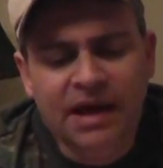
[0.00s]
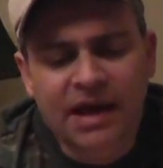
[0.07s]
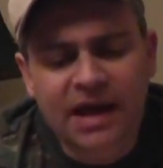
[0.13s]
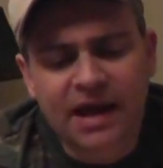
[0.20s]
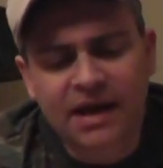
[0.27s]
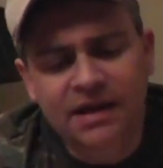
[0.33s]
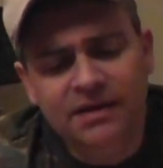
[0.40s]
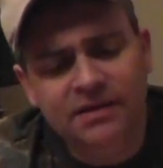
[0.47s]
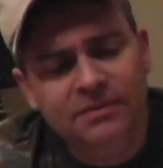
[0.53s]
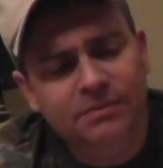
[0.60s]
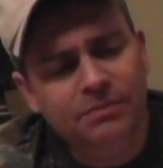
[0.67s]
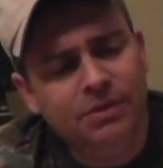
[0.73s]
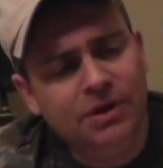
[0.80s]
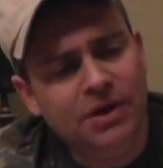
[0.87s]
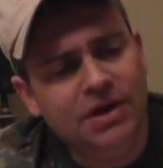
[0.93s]
And
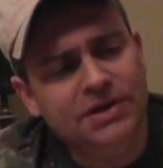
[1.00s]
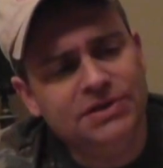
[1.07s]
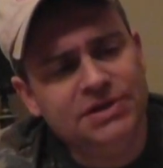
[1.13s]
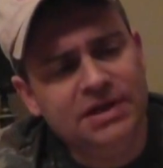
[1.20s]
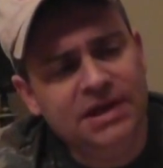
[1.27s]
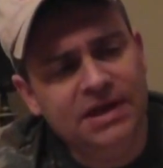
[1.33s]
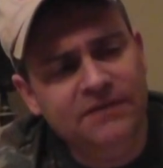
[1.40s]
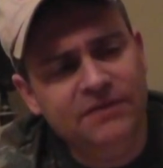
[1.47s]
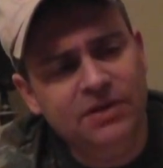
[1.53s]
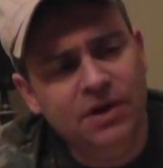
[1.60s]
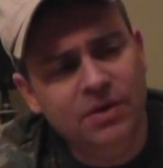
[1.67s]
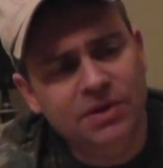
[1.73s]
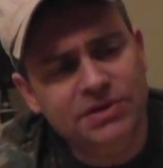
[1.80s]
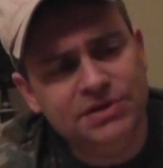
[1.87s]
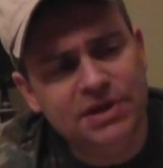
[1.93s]
because even
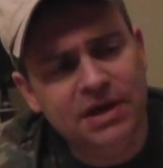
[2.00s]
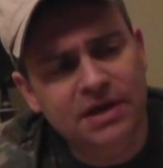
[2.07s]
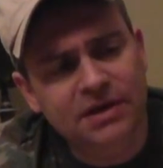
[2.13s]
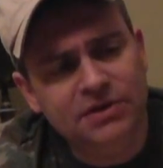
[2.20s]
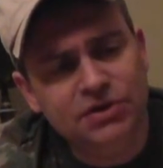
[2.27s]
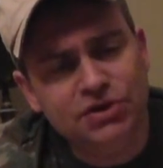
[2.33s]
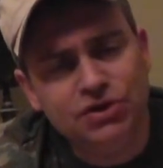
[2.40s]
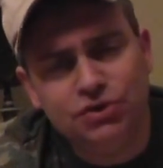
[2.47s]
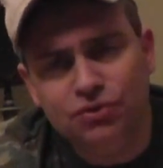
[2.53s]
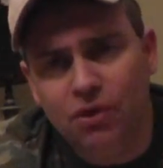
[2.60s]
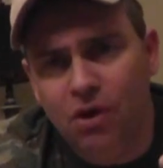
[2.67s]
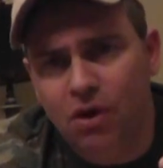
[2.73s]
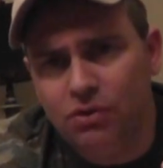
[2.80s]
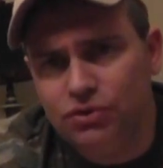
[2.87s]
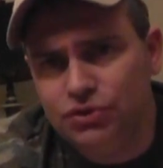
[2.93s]
though it's a
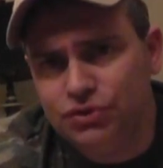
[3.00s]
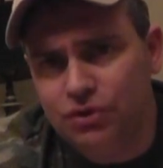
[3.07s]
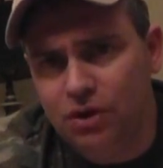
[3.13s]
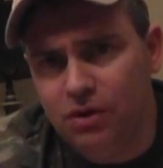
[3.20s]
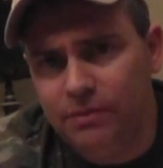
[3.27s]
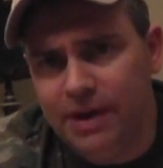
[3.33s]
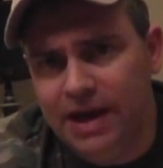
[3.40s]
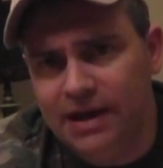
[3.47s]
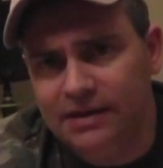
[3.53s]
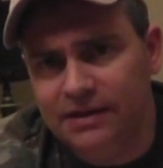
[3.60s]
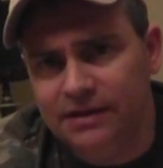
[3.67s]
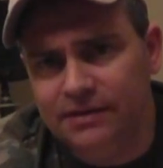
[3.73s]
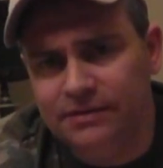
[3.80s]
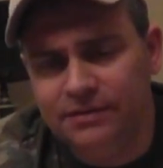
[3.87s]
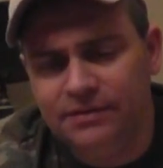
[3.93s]
strong
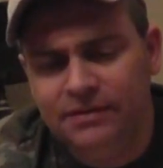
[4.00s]
magnet,